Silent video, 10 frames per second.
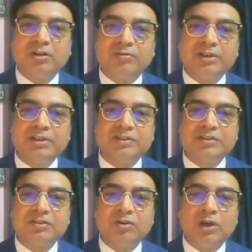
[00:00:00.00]

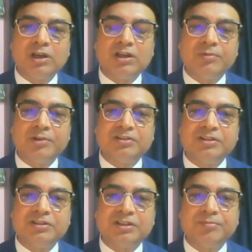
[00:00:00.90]
local governing
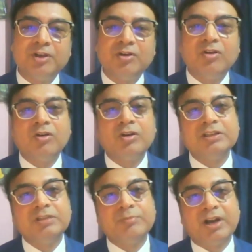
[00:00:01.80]
system
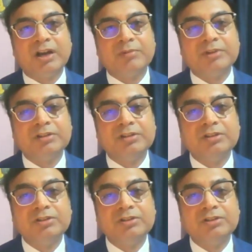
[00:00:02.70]
or in the parliament.